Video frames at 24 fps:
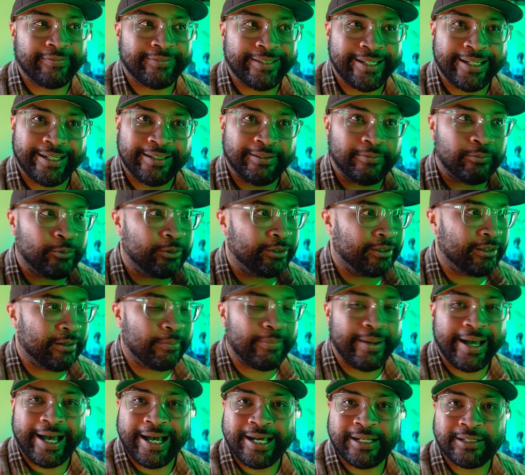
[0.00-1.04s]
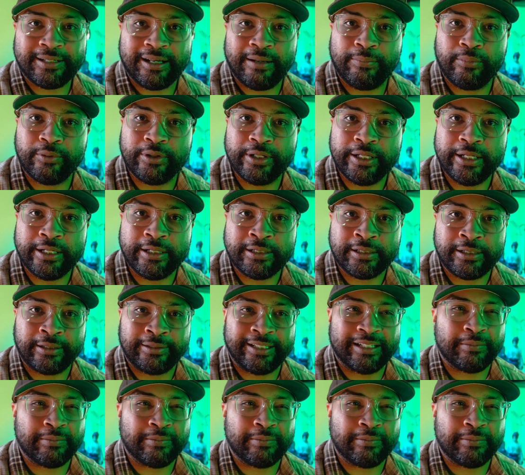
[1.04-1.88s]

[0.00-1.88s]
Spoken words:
I've taken within the past couple of years.